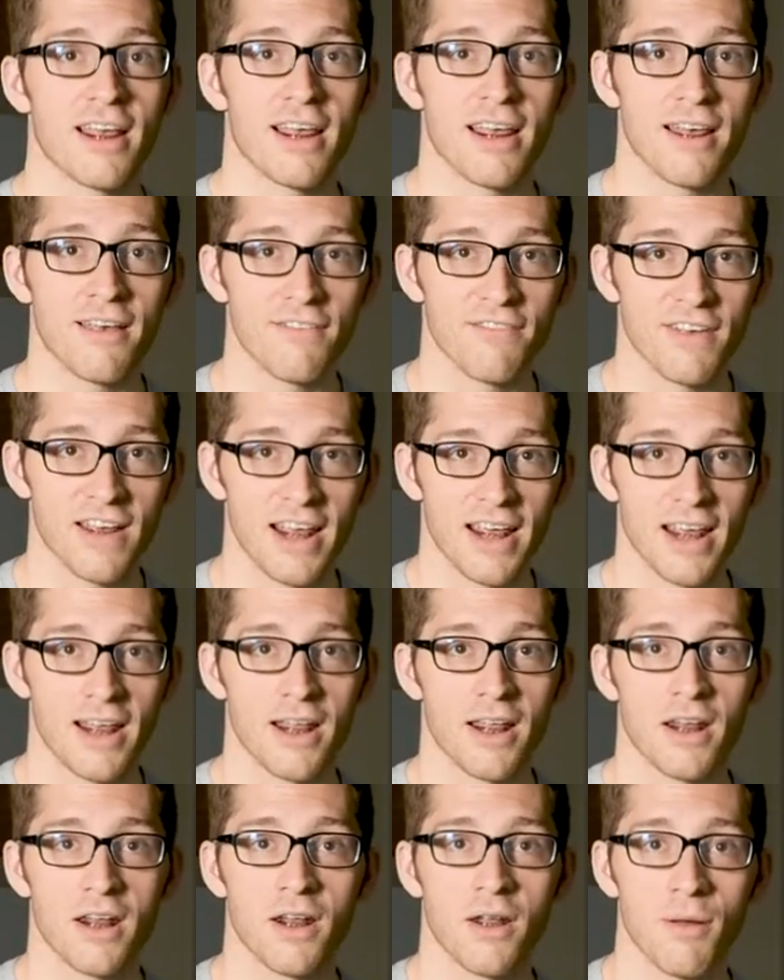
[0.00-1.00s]
give
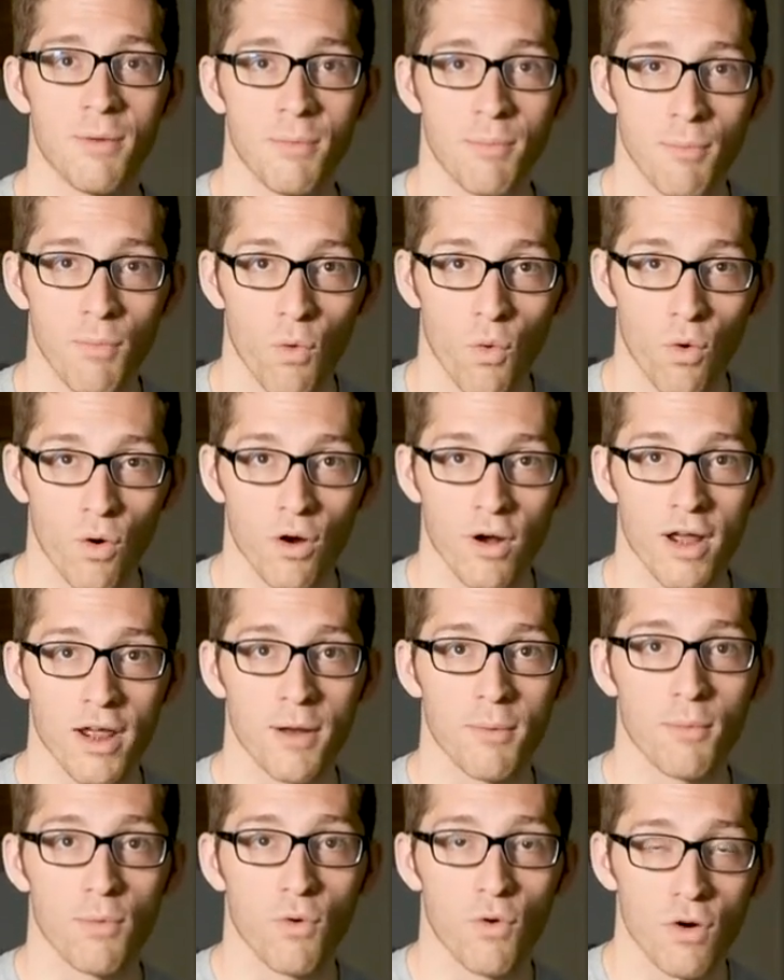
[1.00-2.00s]
in more
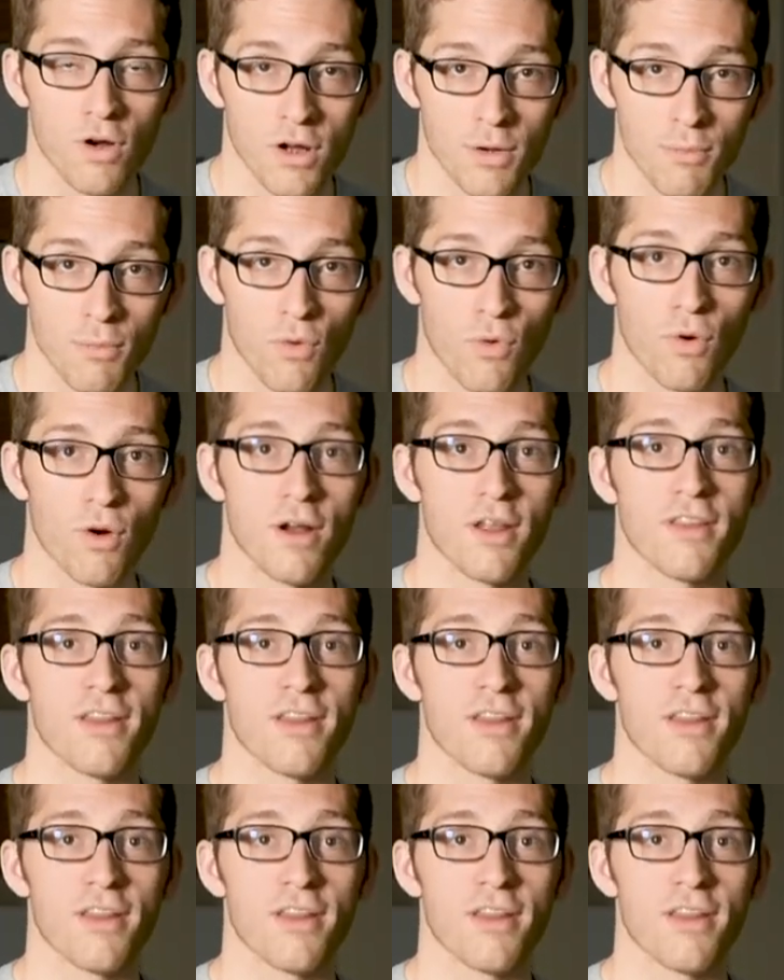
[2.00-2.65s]
and more and more.